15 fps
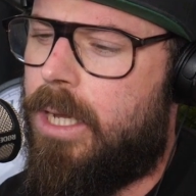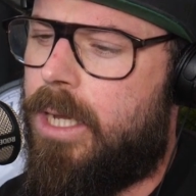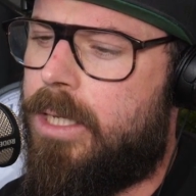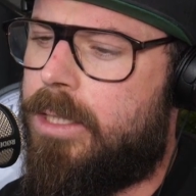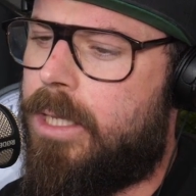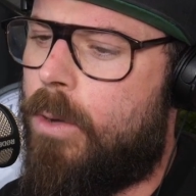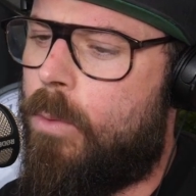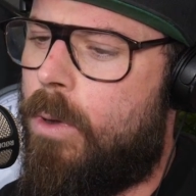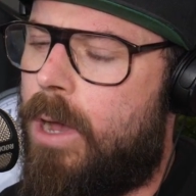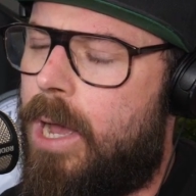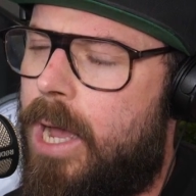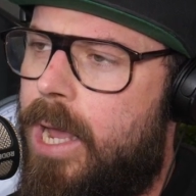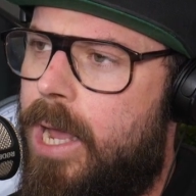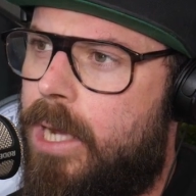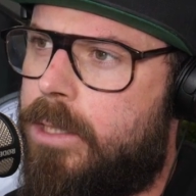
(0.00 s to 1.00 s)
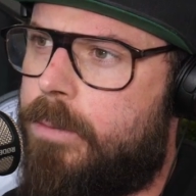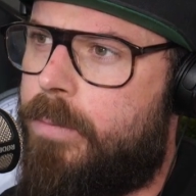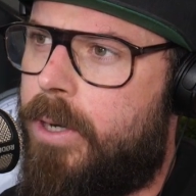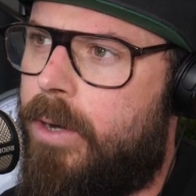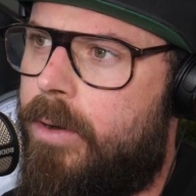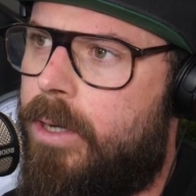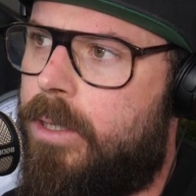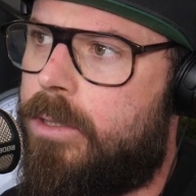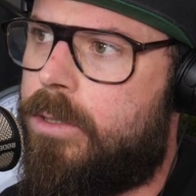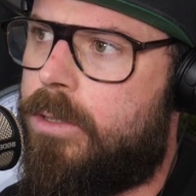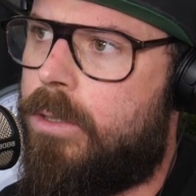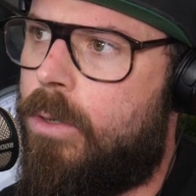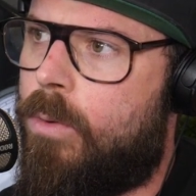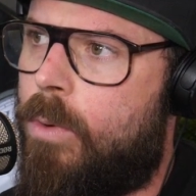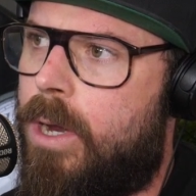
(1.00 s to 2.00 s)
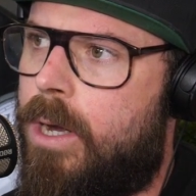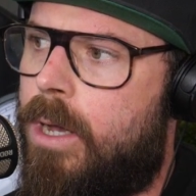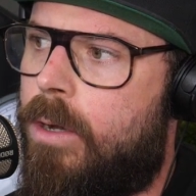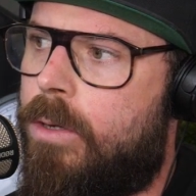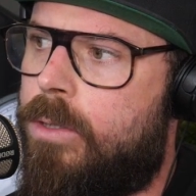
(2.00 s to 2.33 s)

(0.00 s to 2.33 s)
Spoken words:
is that what I experienced when I